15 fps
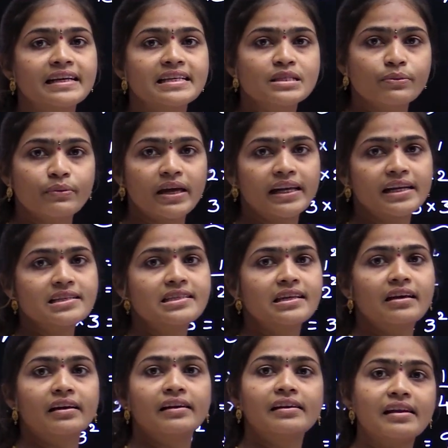3 square is
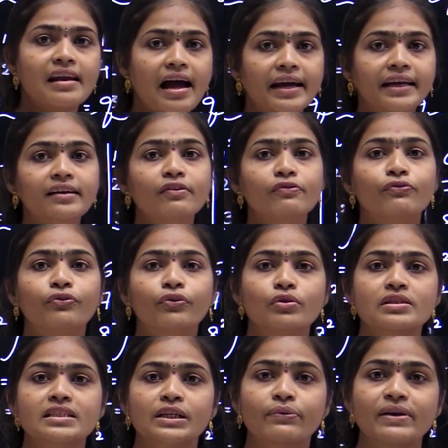9
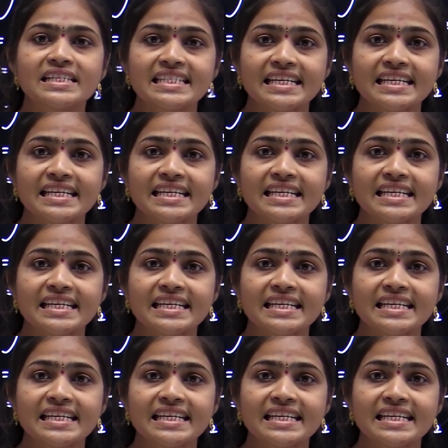4 square